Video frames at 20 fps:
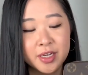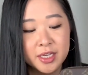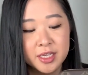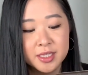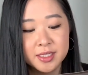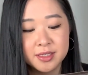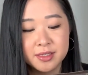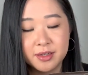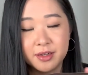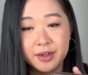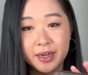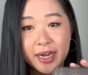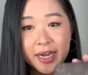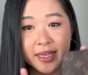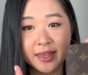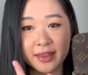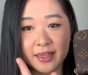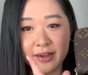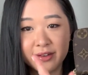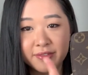So I
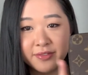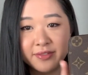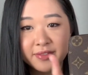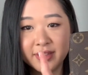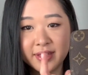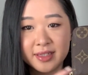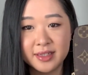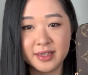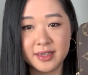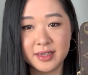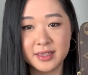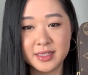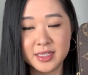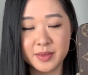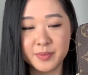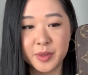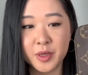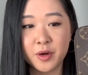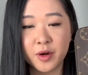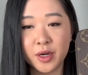love the
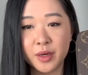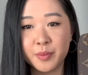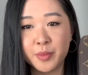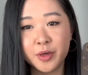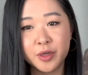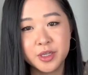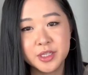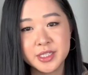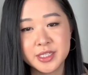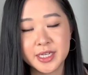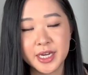Zippy coin purse.